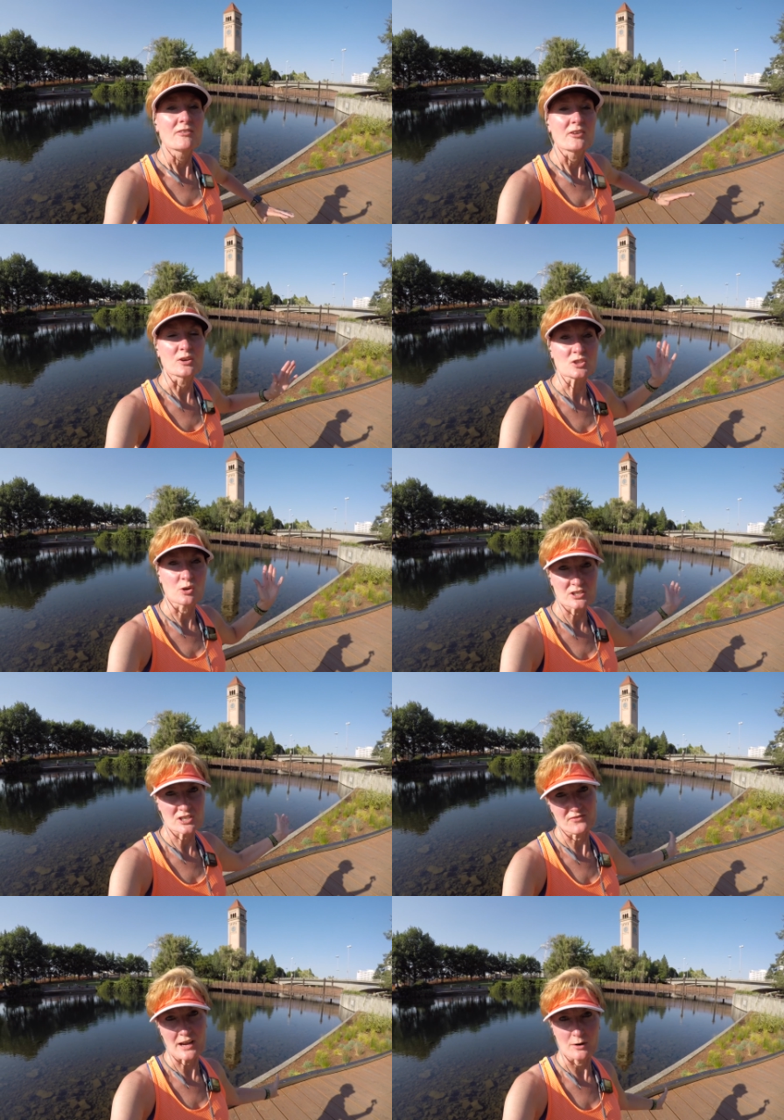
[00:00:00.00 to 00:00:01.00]
those gorgeous
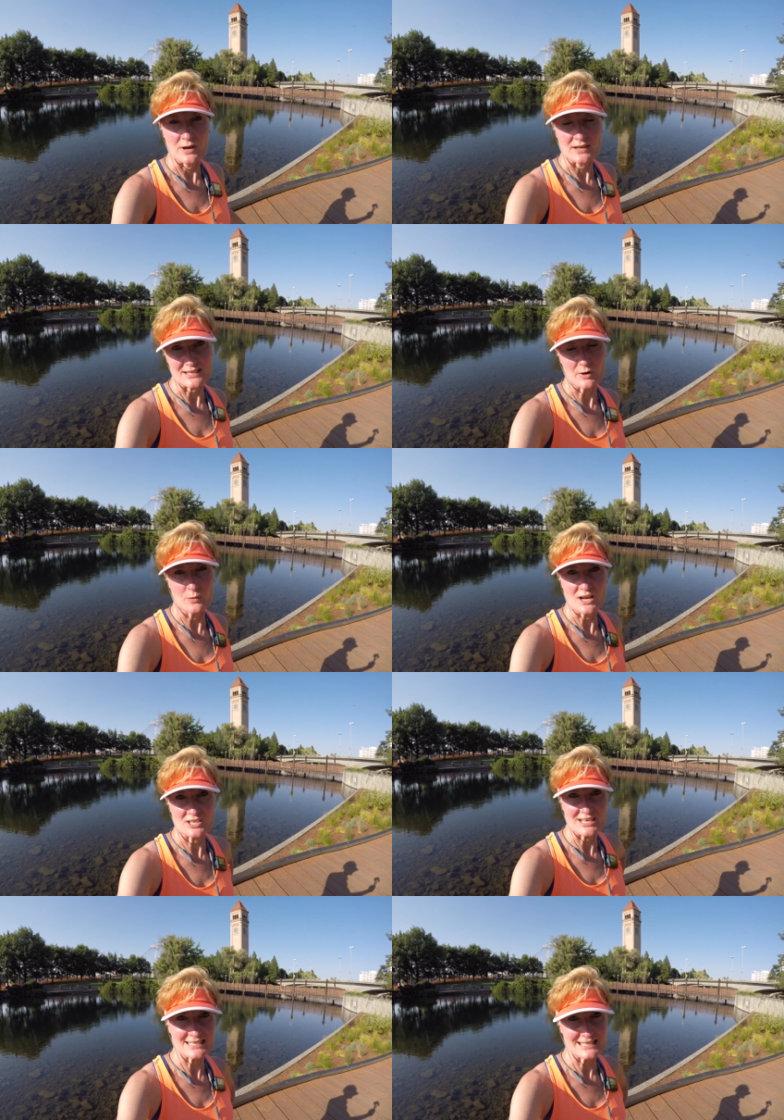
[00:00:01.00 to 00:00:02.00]
fireworks that we watched
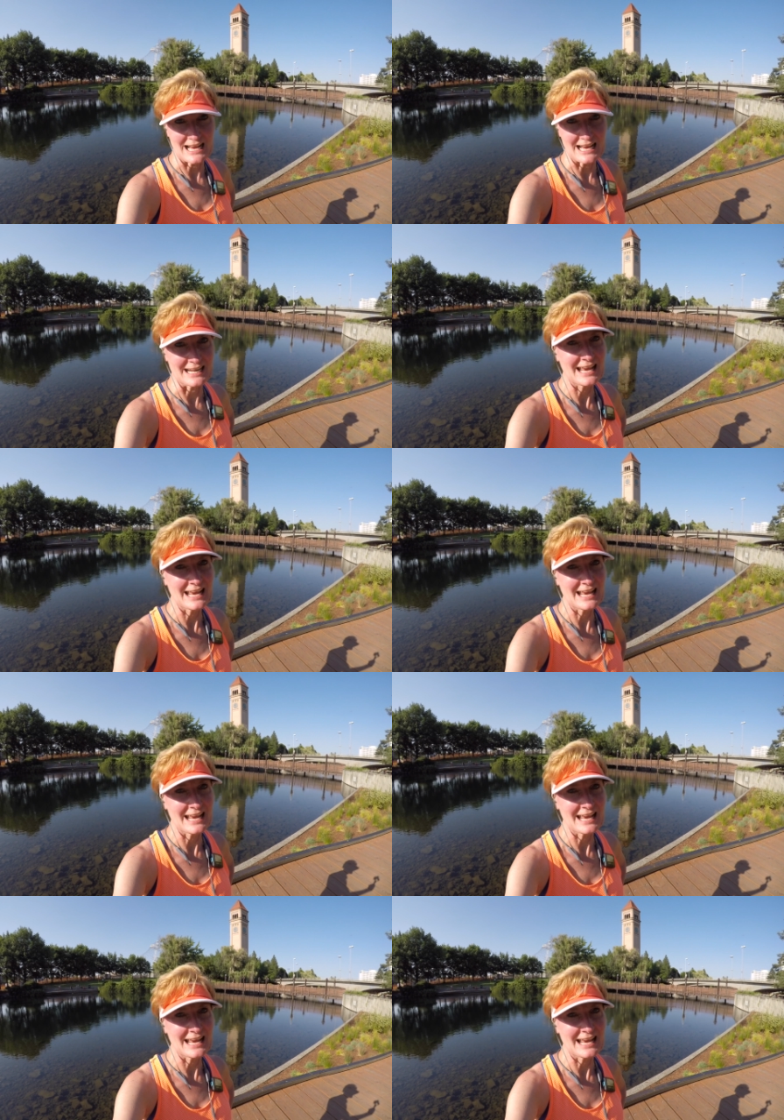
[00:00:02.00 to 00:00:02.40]
last night.